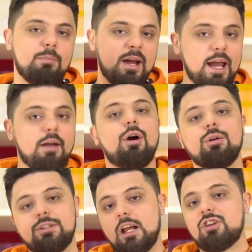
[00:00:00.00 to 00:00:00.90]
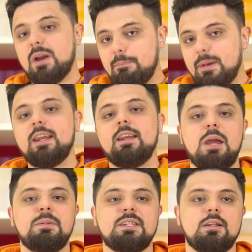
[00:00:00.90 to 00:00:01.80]
may have heard such by many
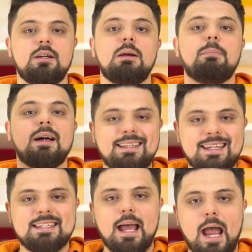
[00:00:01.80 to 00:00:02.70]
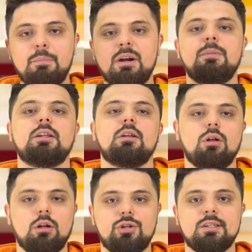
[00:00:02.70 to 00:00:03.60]
names, but these hybrid
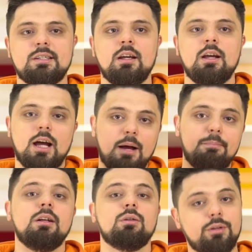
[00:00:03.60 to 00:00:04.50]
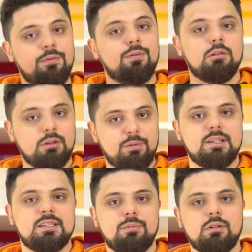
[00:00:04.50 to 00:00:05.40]
methodologies are built on the following
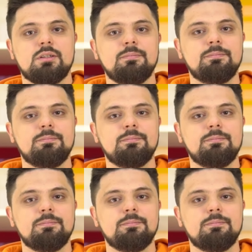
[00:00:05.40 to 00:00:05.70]
principles.